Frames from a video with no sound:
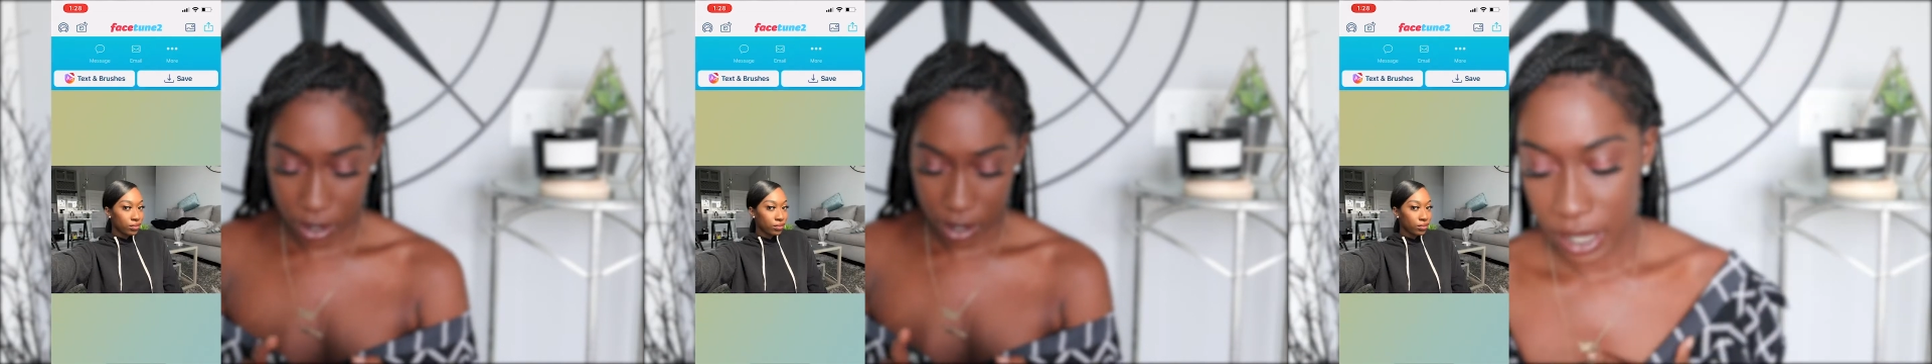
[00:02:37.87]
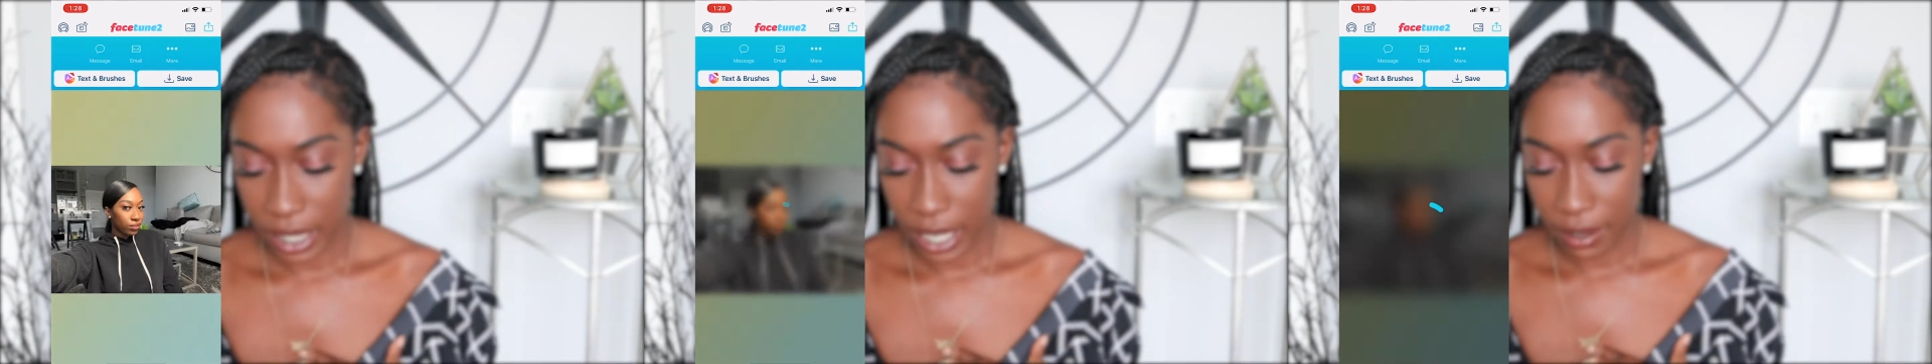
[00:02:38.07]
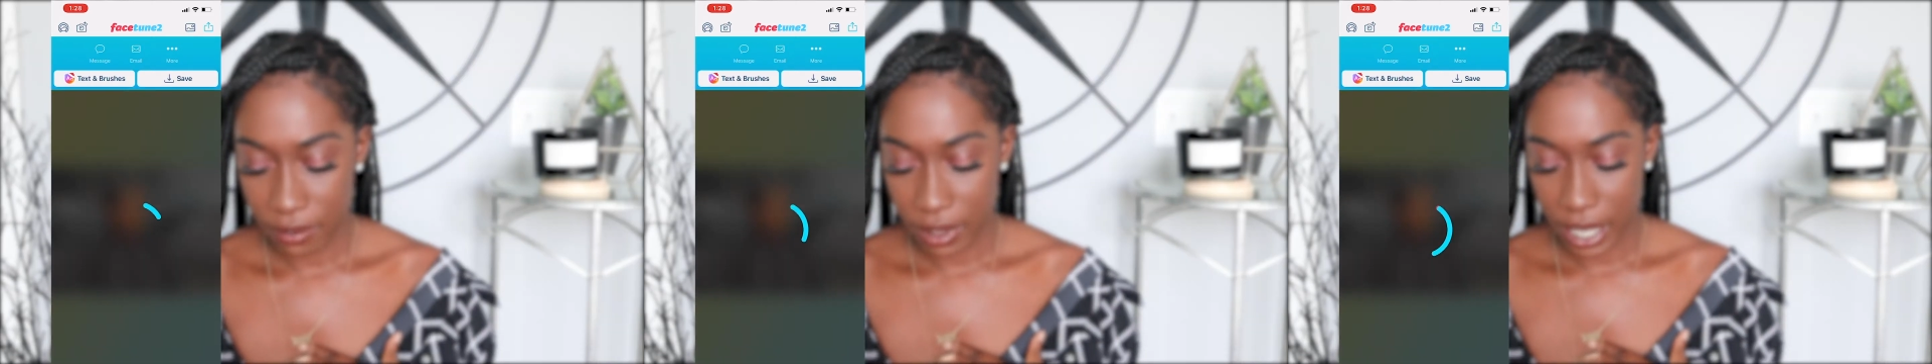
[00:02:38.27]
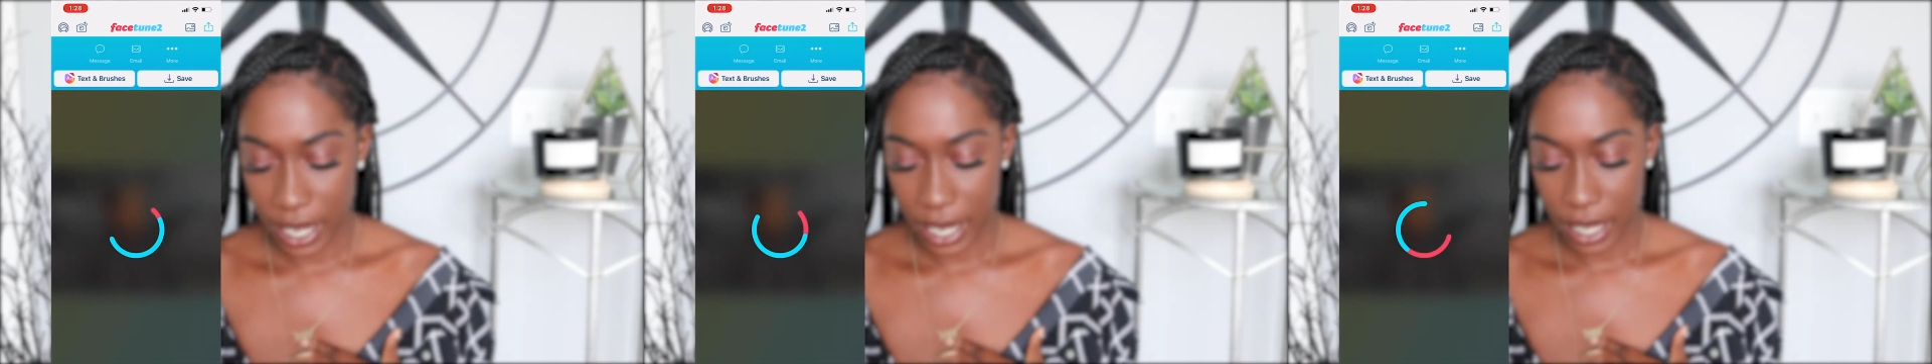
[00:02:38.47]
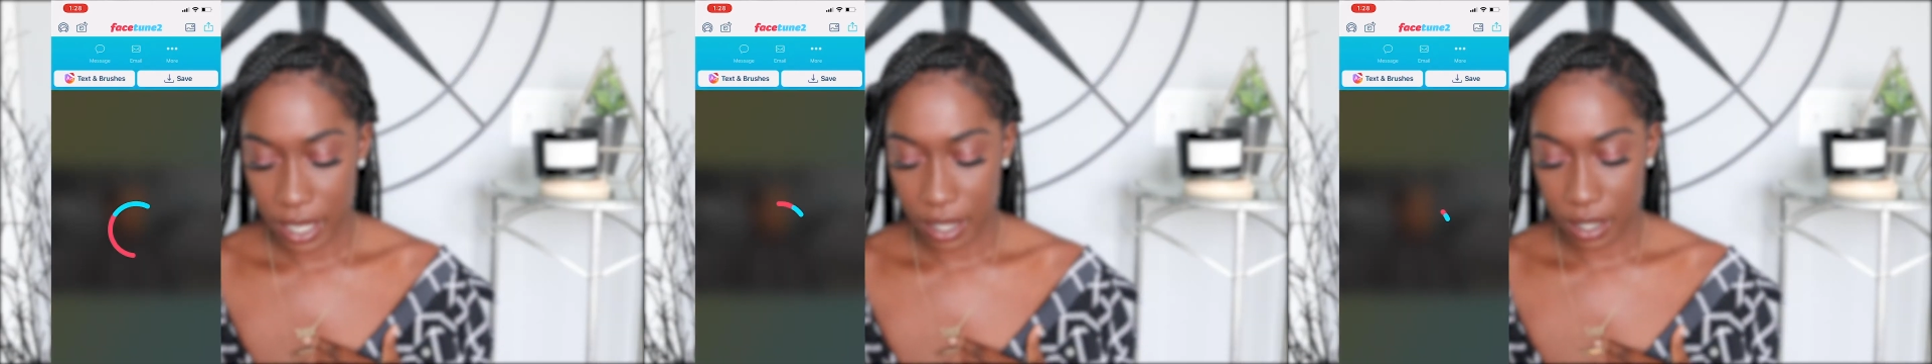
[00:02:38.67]
Save
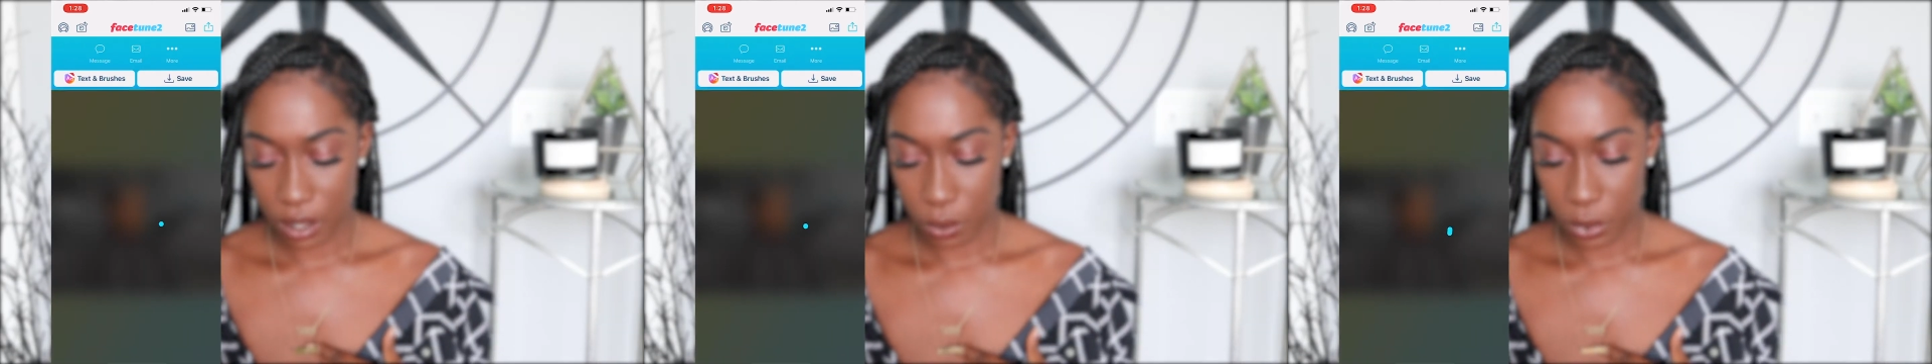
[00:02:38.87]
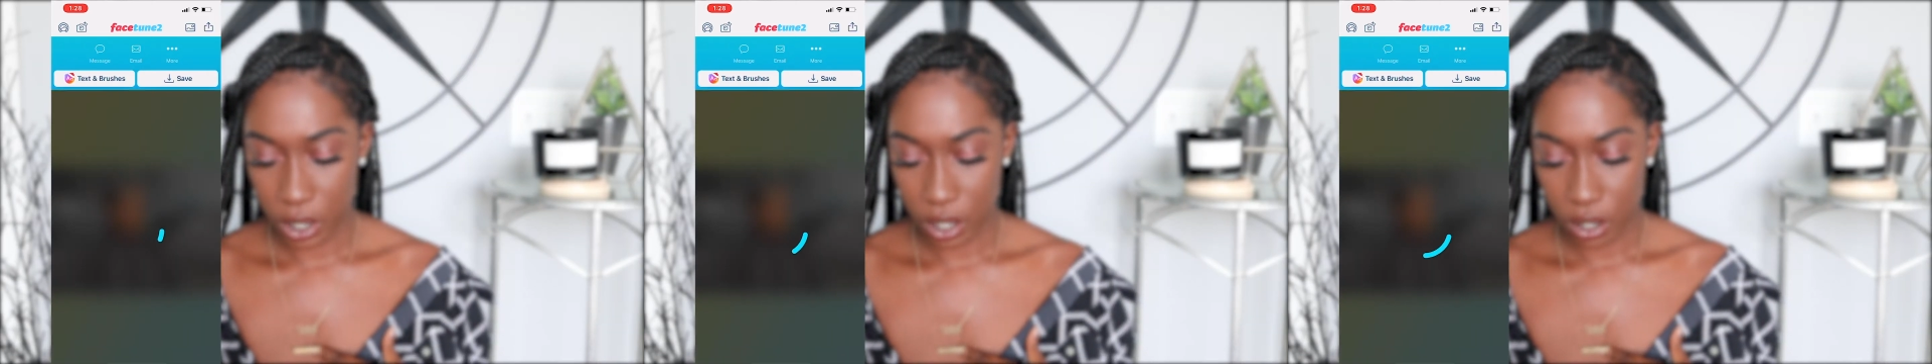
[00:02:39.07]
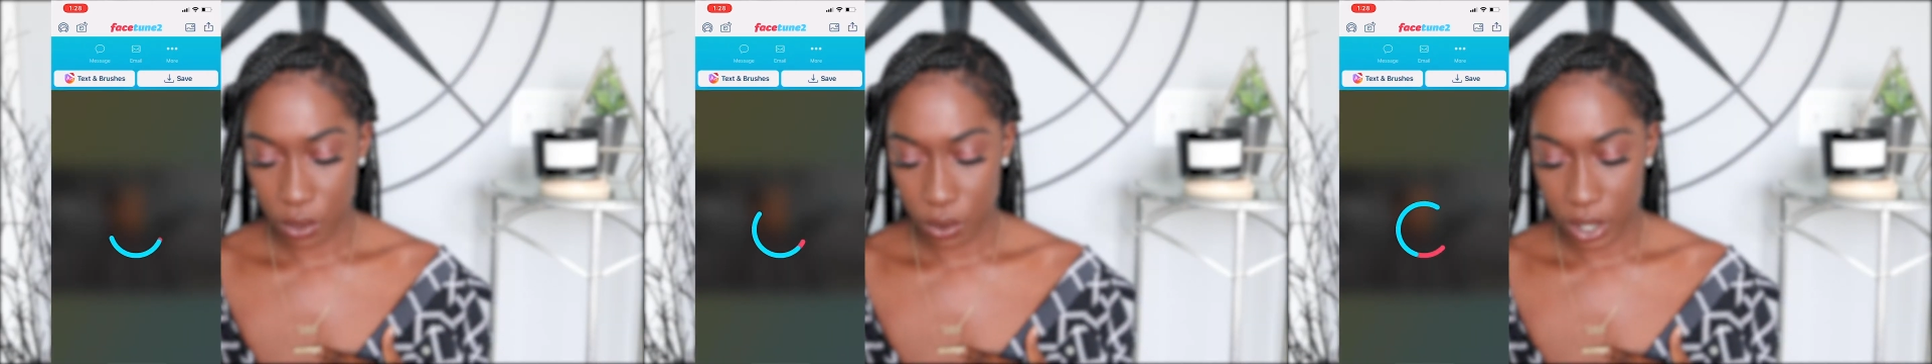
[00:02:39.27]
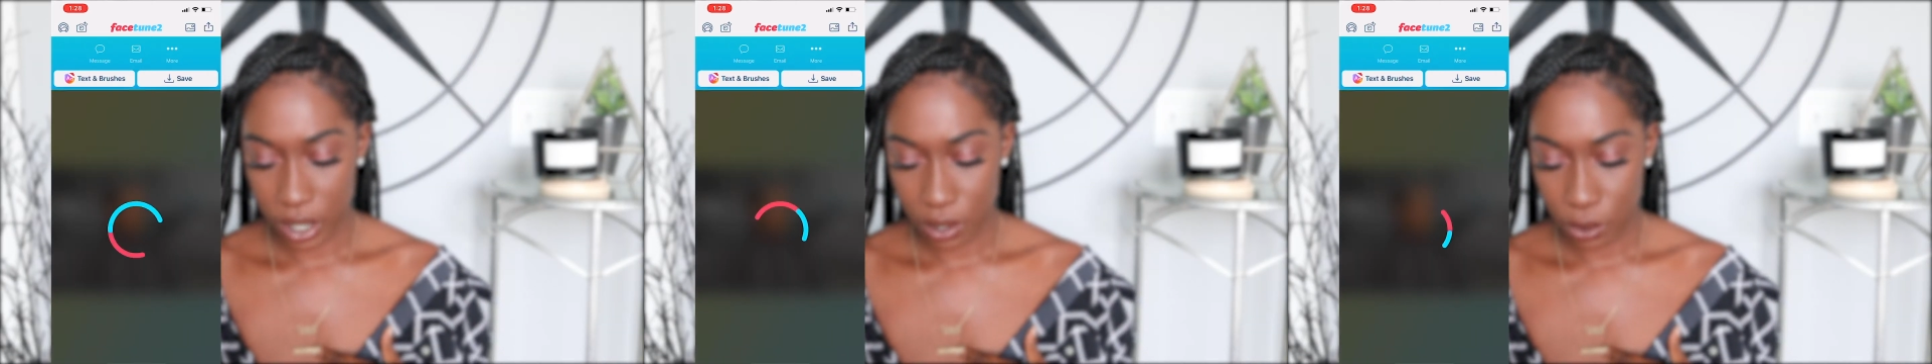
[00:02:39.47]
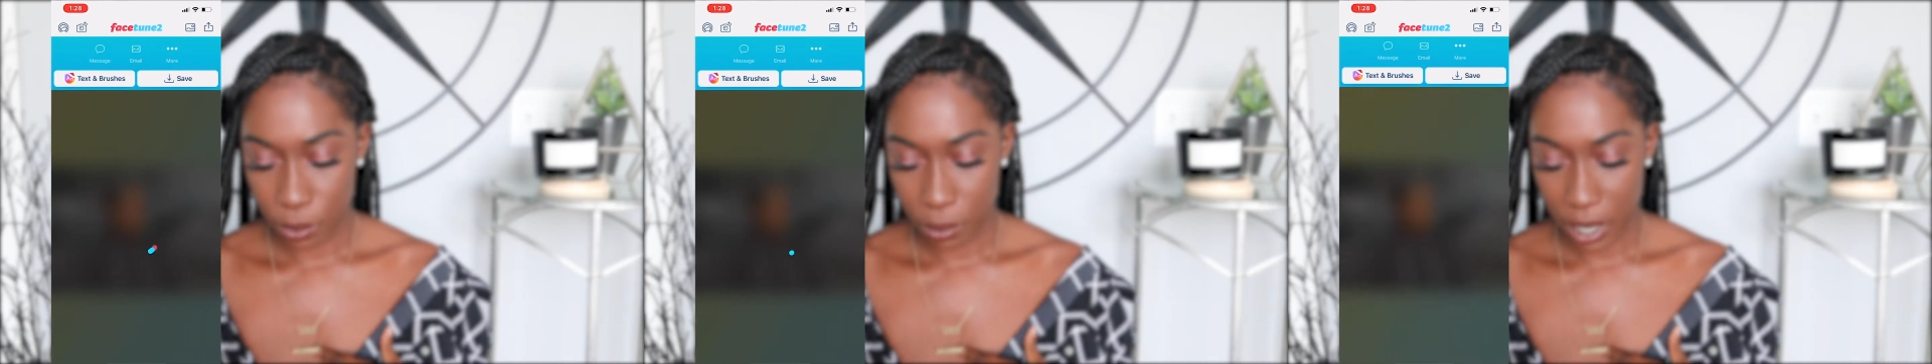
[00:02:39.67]
that, and then we are going to